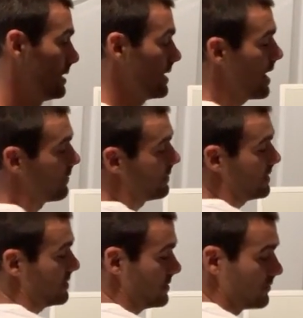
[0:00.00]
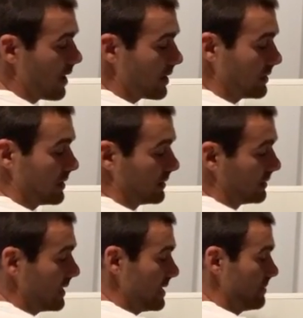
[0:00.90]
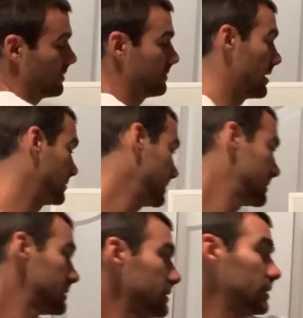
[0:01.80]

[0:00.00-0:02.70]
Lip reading: now you got this seam, especially since it